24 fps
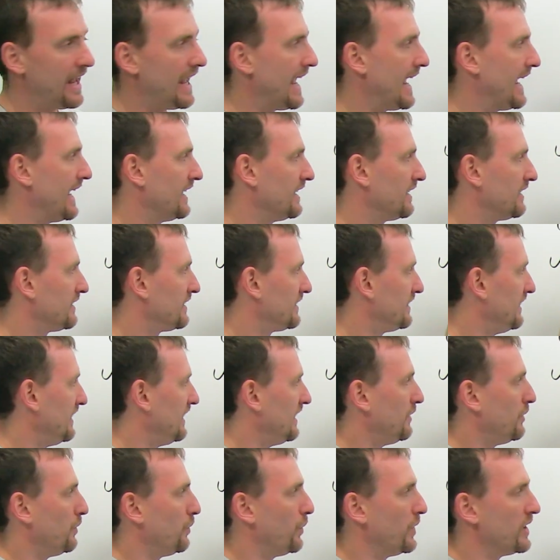and
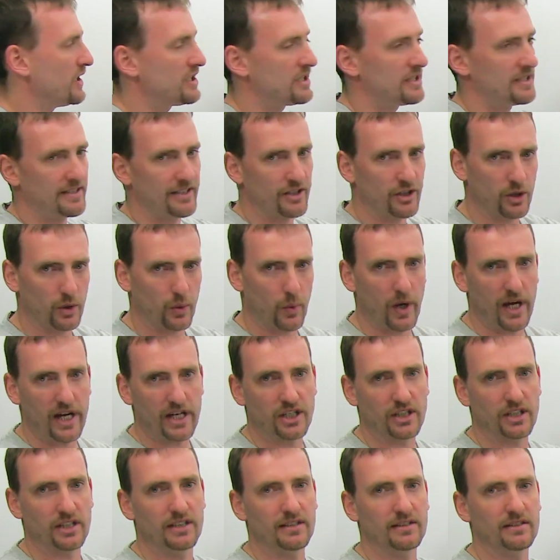see which
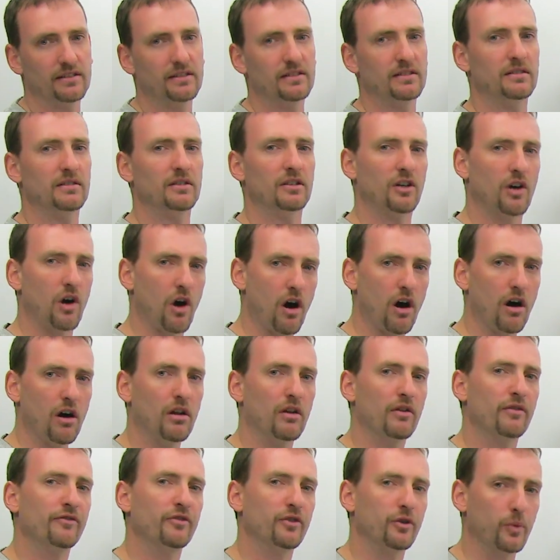situations
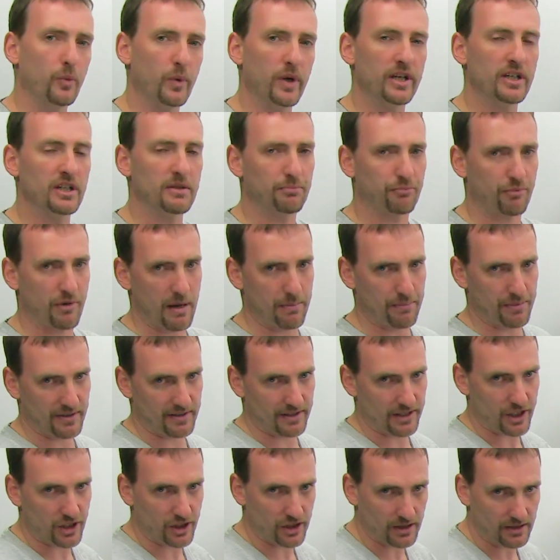call for which
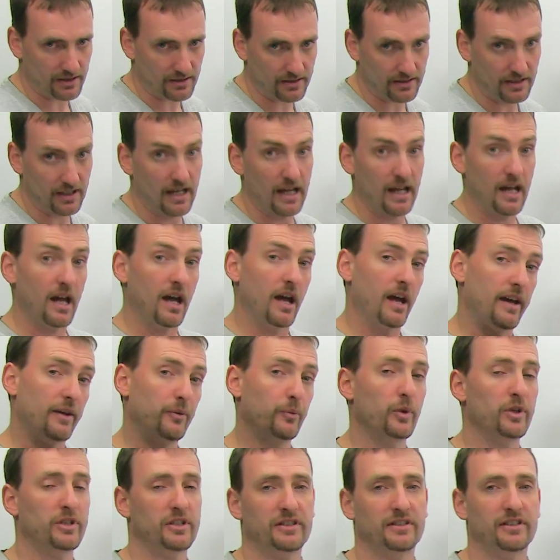prepositions and
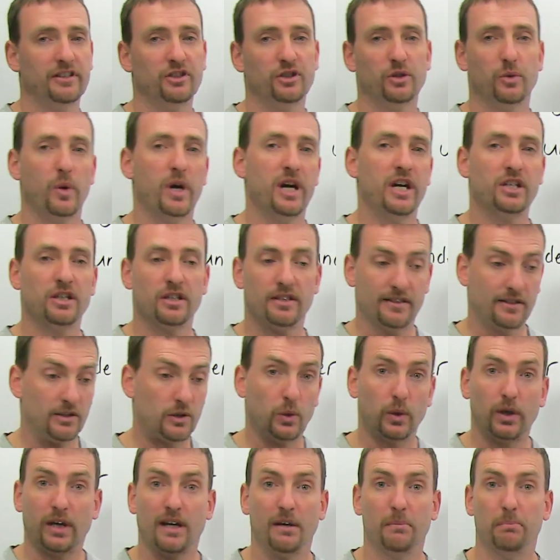which situations
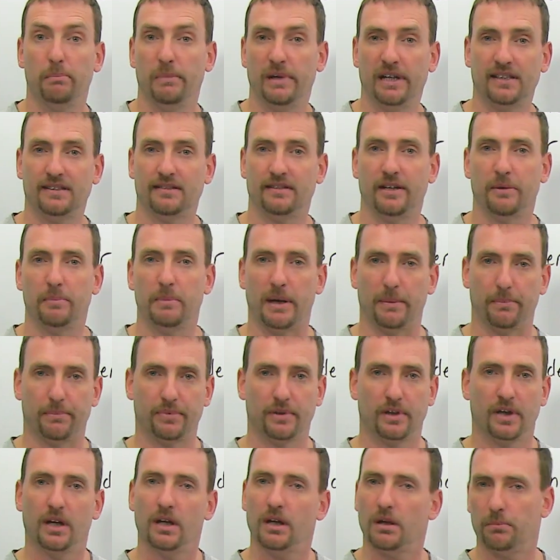you can mix them up.
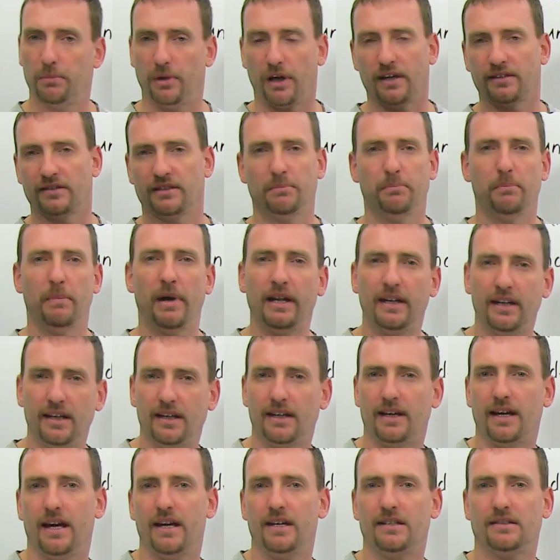Because in many
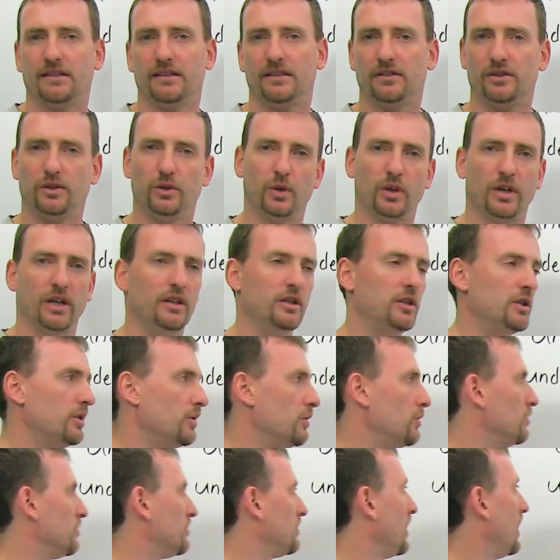cases you can
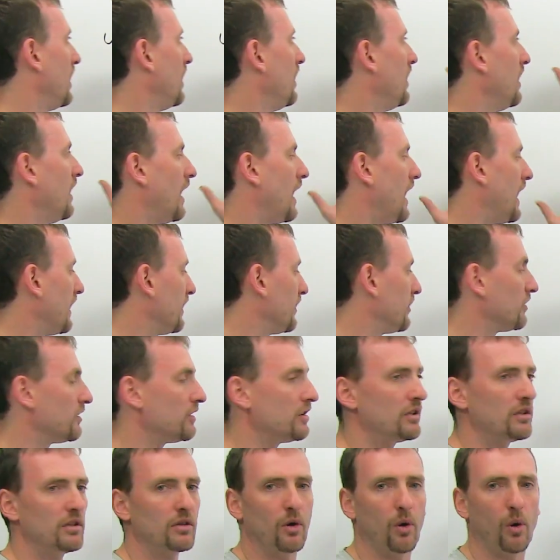use
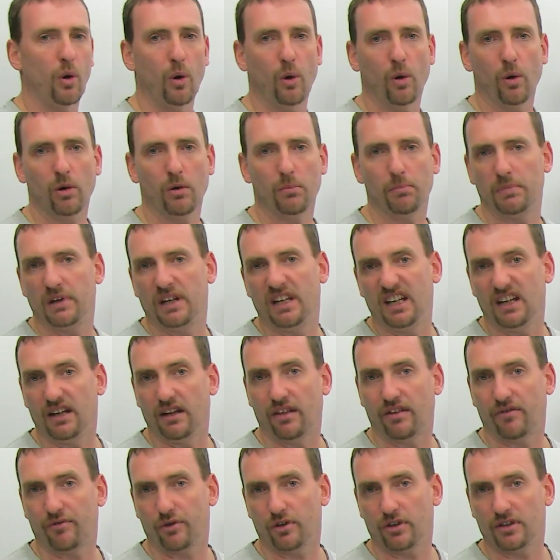under or
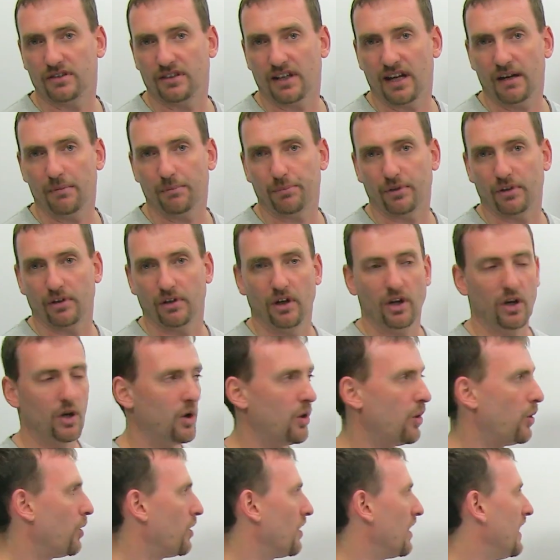beneath, for example,
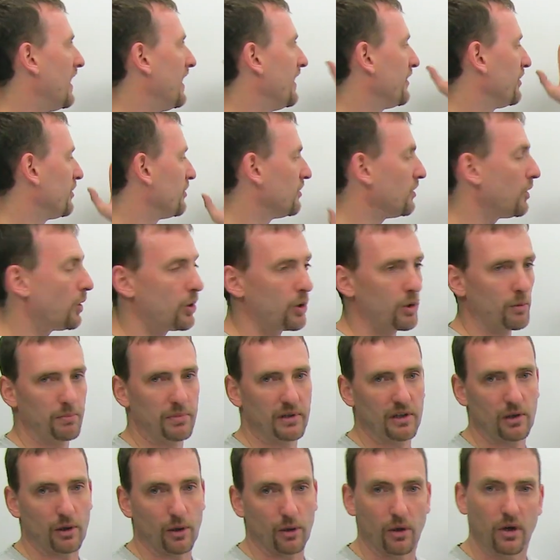or under or
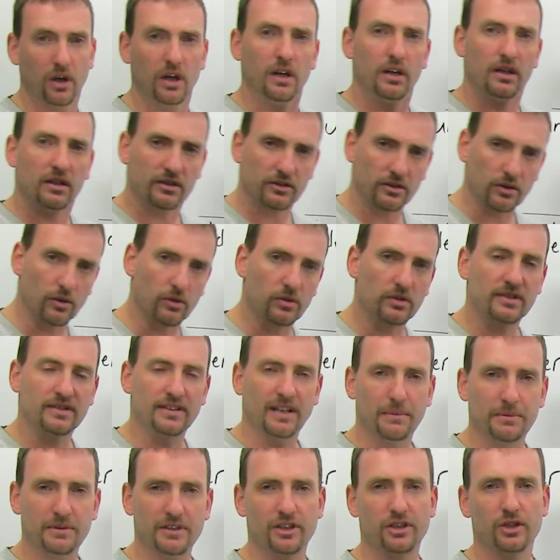below. So
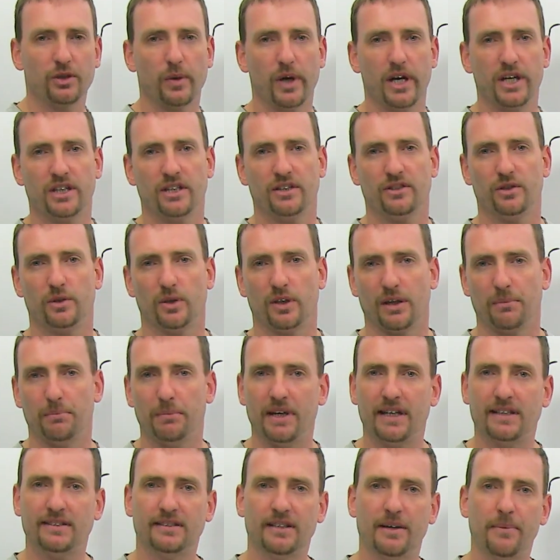some situations you can
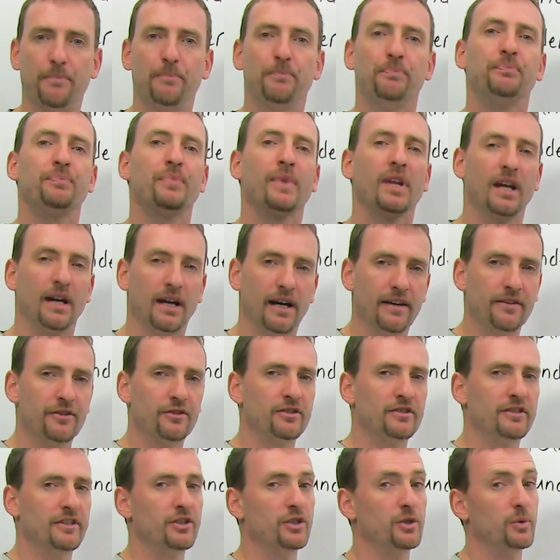mix them, other
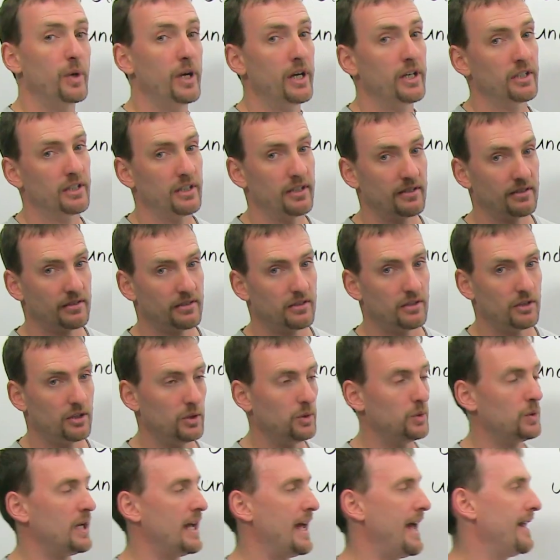situations
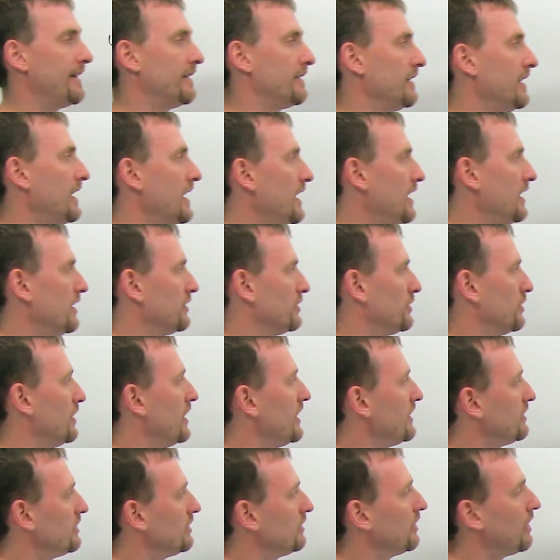you can't. So
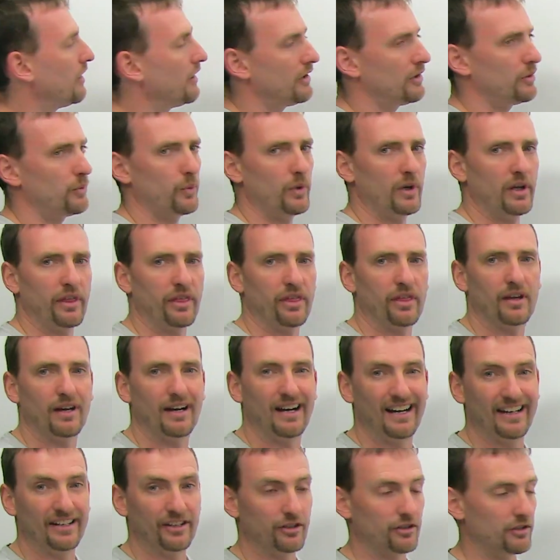let's start with
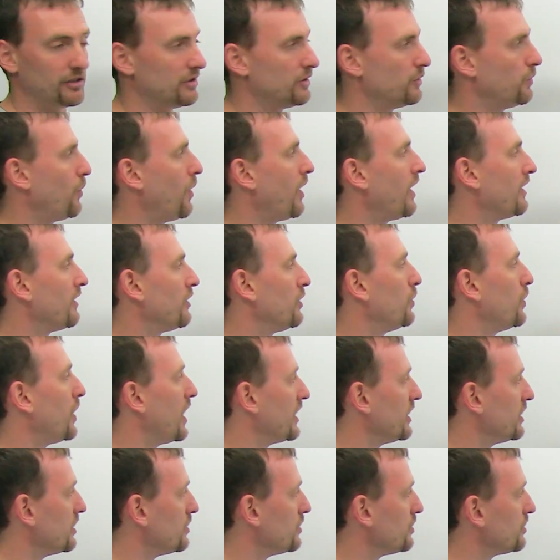under. When do I
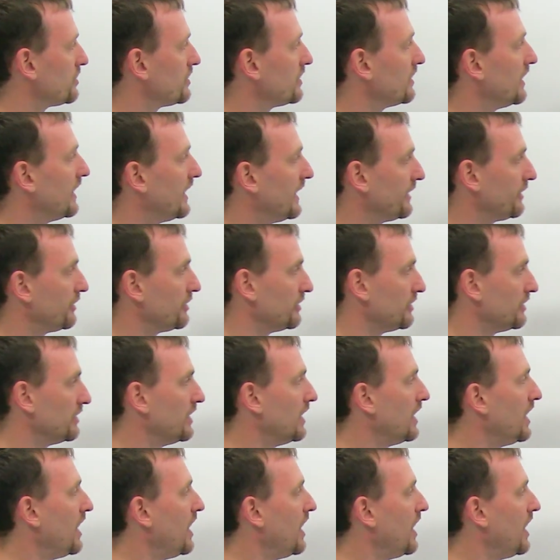use under?